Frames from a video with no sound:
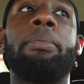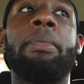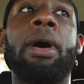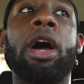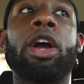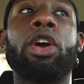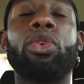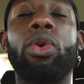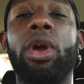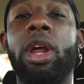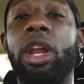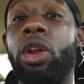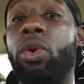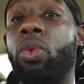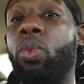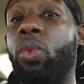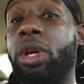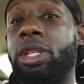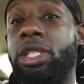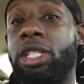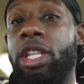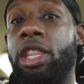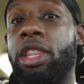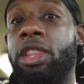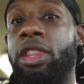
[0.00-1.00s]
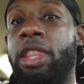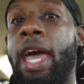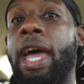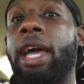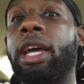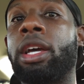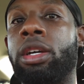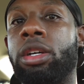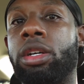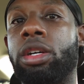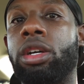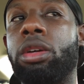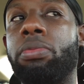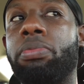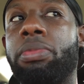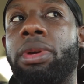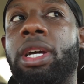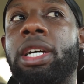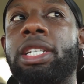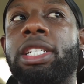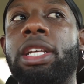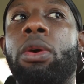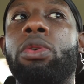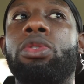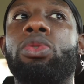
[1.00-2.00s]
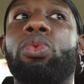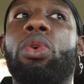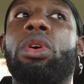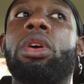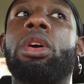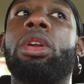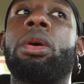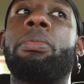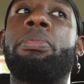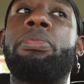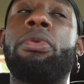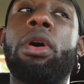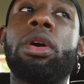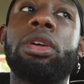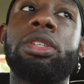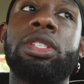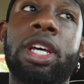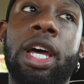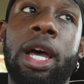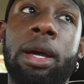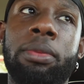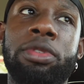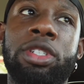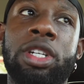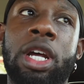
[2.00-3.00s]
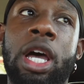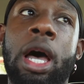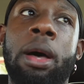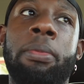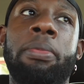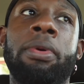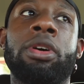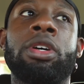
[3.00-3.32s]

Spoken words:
my credit wasn't that good because I was working a part-time job.